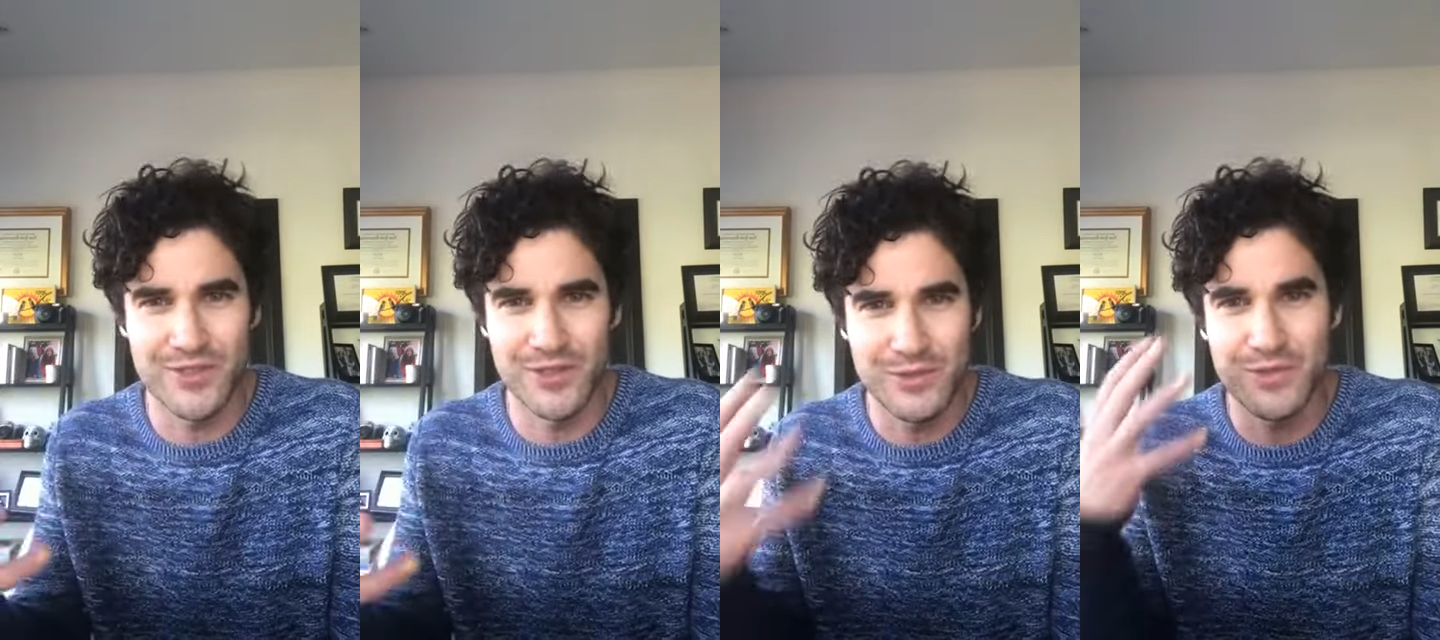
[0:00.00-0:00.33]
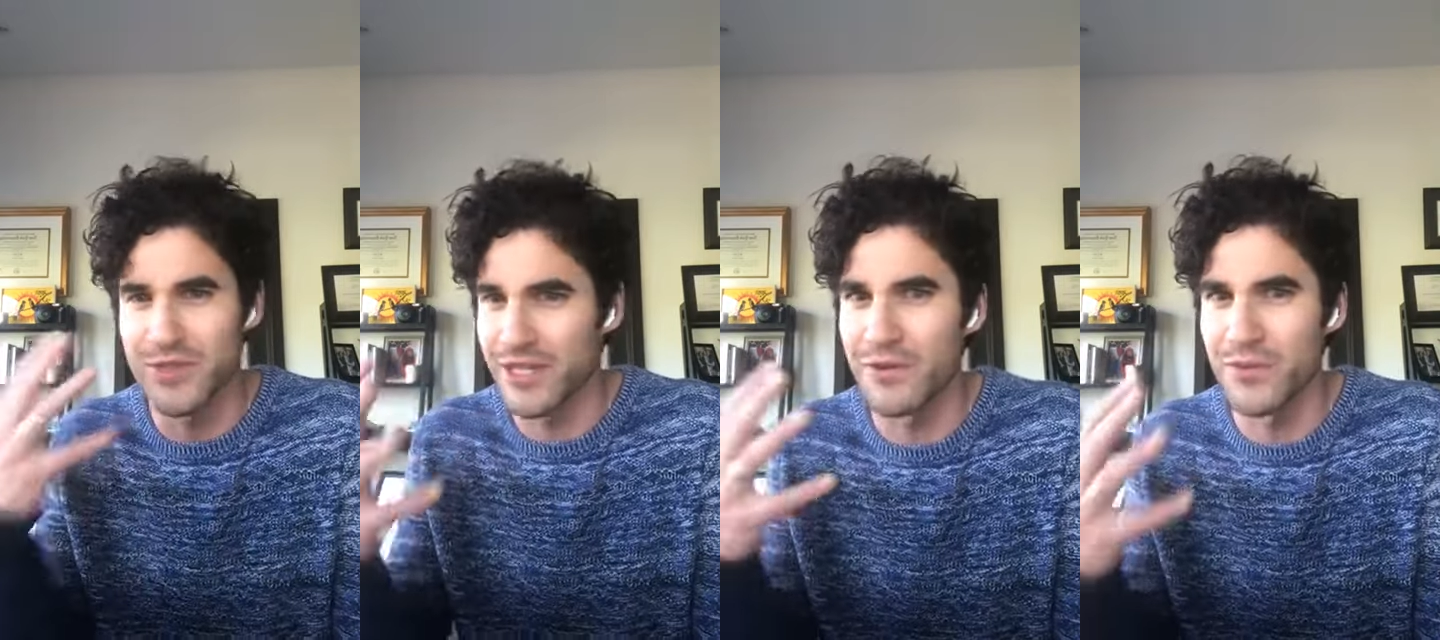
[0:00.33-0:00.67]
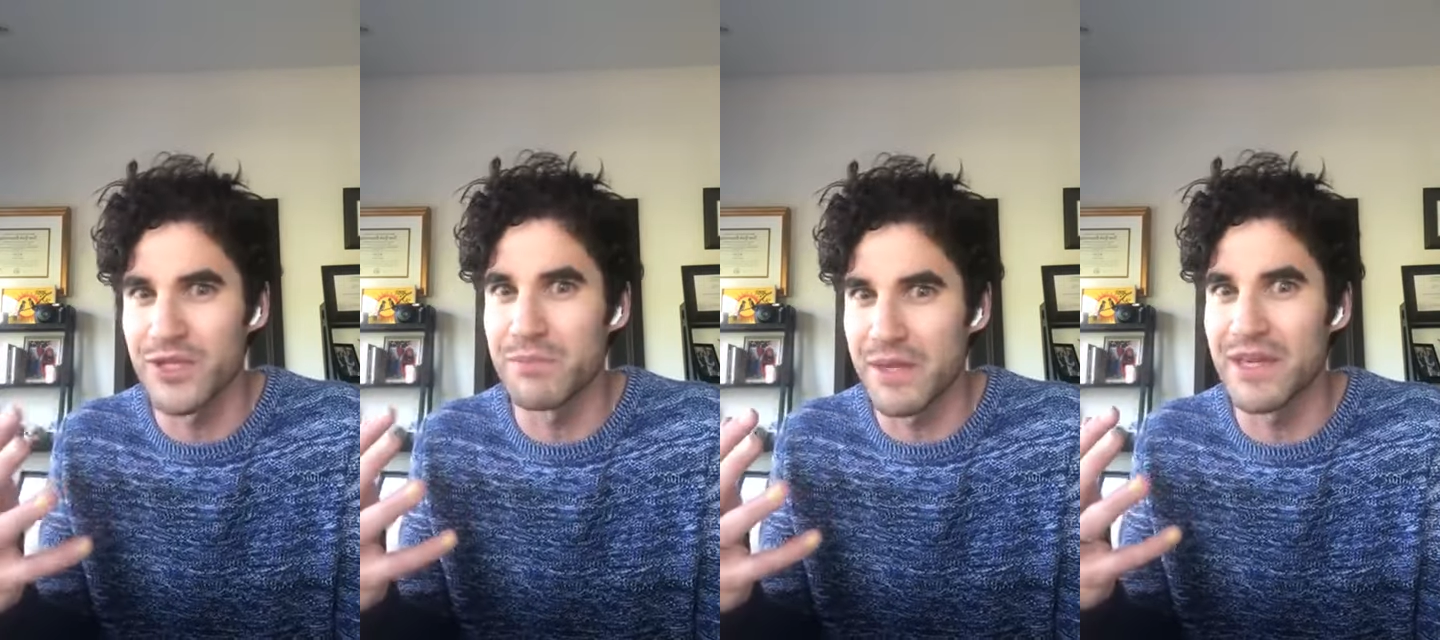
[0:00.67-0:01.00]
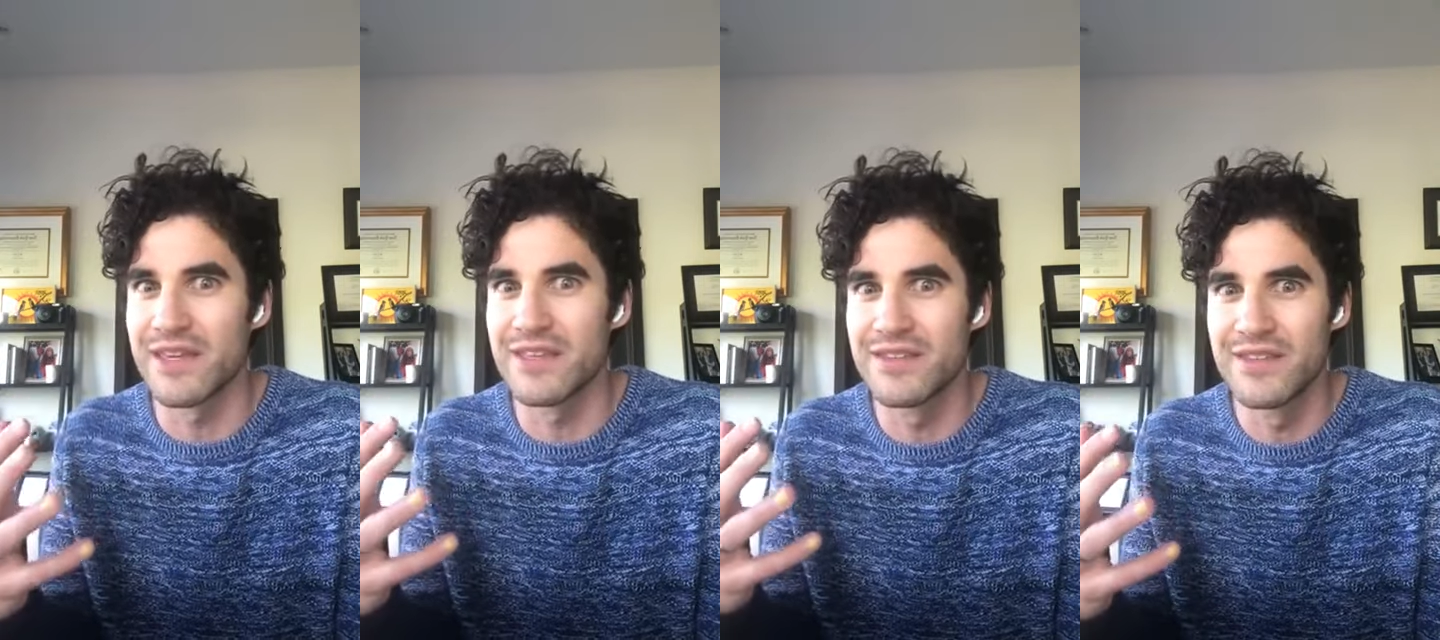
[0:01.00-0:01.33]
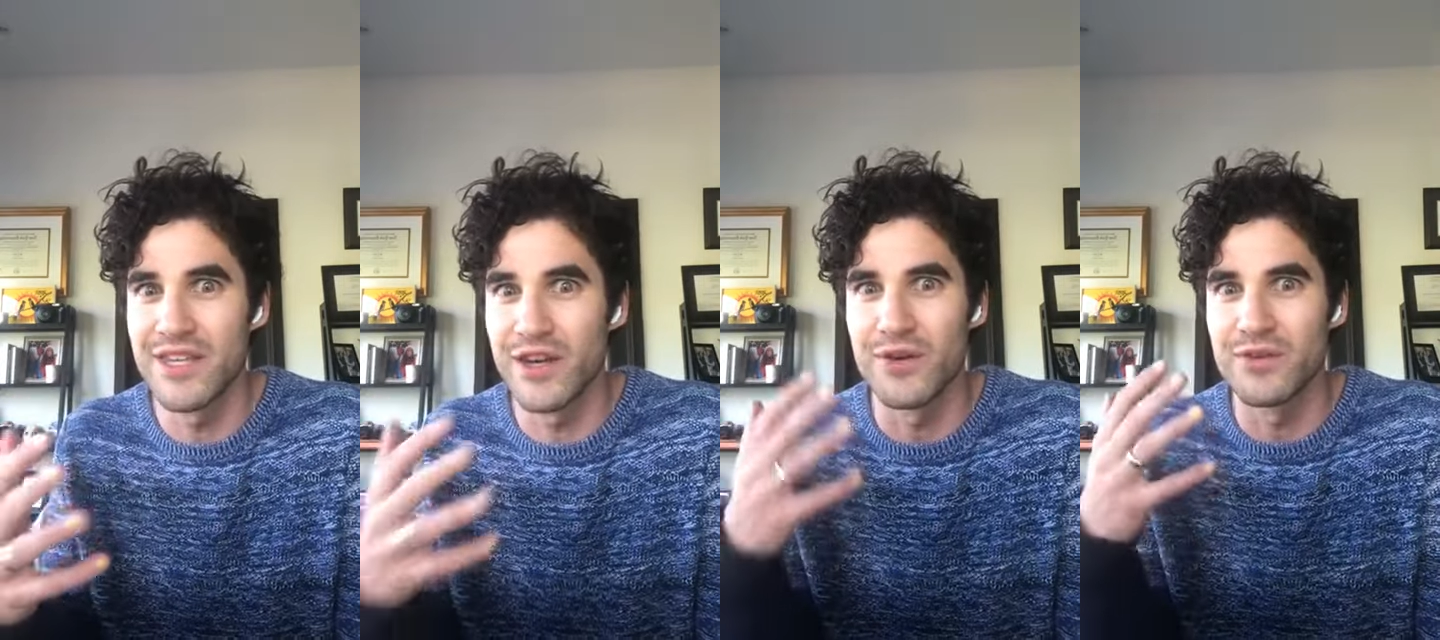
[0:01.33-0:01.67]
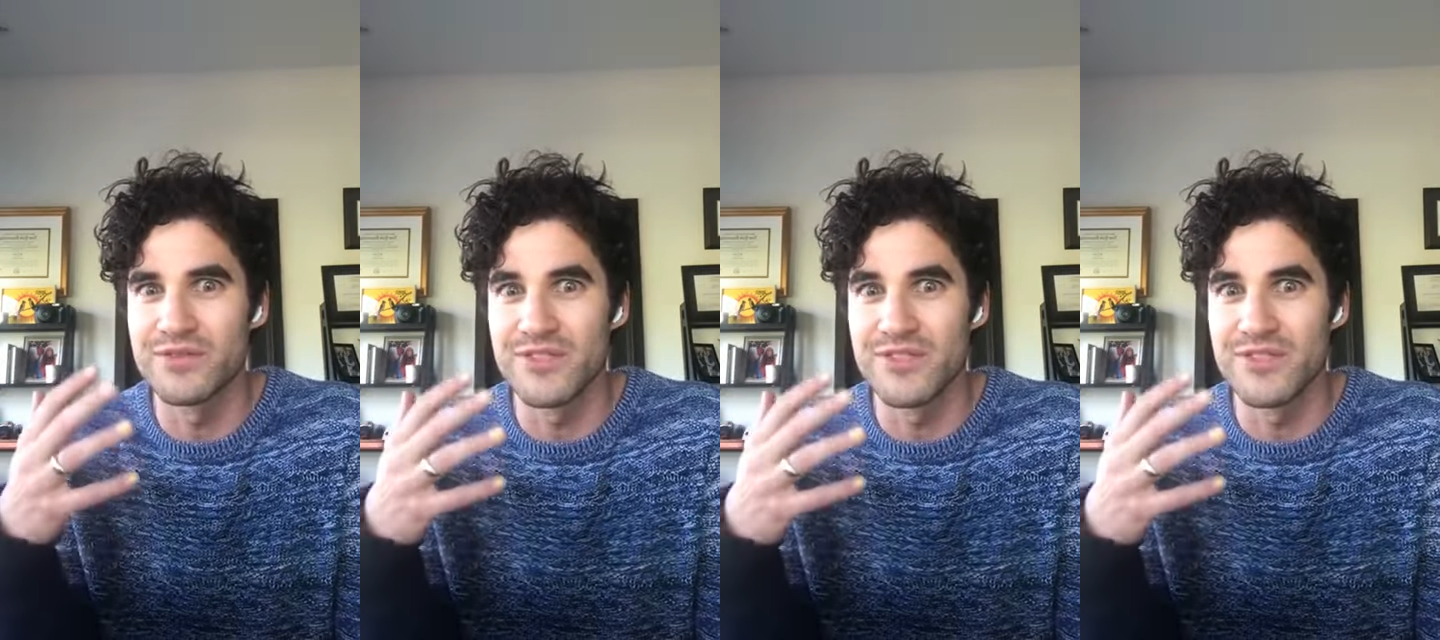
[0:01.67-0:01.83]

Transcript: So this was like a really big, you know,